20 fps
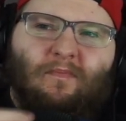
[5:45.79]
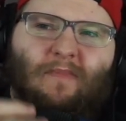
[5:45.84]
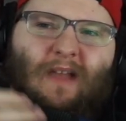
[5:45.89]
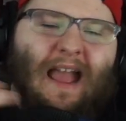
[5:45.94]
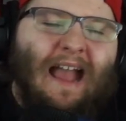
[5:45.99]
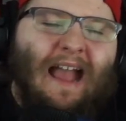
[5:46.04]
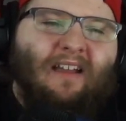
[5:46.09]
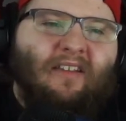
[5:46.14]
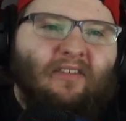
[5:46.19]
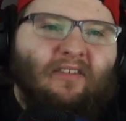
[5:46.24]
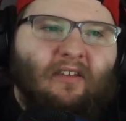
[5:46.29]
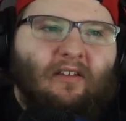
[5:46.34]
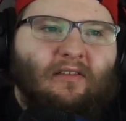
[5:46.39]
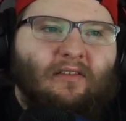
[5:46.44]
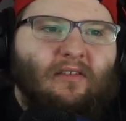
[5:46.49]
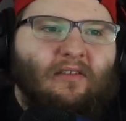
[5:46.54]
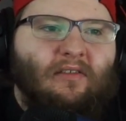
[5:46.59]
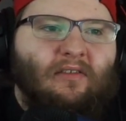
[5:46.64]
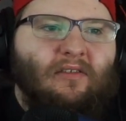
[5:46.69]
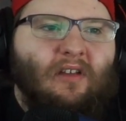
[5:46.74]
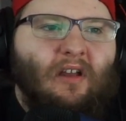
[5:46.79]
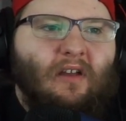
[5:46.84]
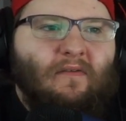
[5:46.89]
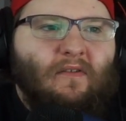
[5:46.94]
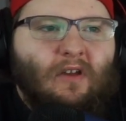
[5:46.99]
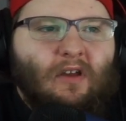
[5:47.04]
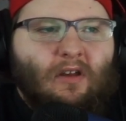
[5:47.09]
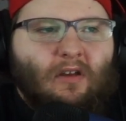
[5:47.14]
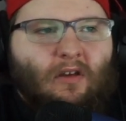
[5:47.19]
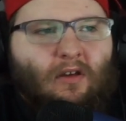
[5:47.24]
accents and stuff
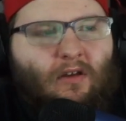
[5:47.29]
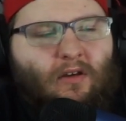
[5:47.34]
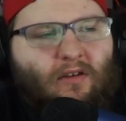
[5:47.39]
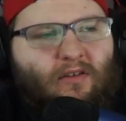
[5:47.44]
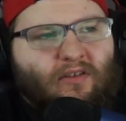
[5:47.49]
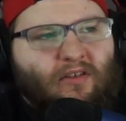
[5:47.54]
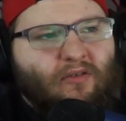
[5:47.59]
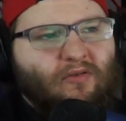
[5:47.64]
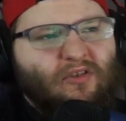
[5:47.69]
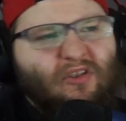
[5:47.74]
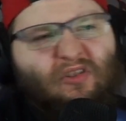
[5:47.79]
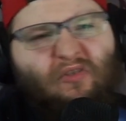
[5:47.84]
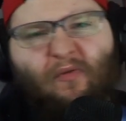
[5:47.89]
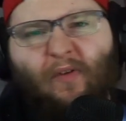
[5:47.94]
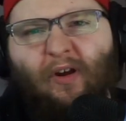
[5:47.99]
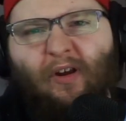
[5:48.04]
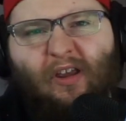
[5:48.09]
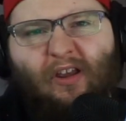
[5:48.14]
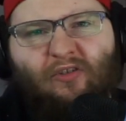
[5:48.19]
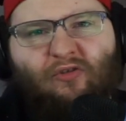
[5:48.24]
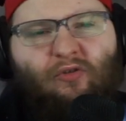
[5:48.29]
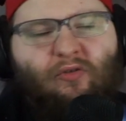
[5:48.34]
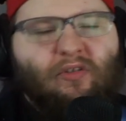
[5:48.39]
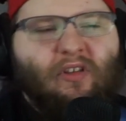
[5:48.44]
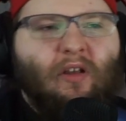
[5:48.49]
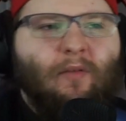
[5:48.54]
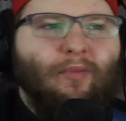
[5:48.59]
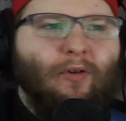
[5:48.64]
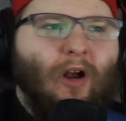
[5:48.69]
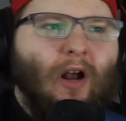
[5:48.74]
so it's just very
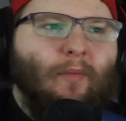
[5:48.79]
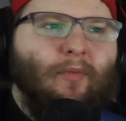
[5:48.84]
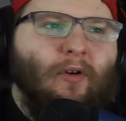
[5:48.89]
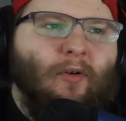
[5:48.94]
interesting proper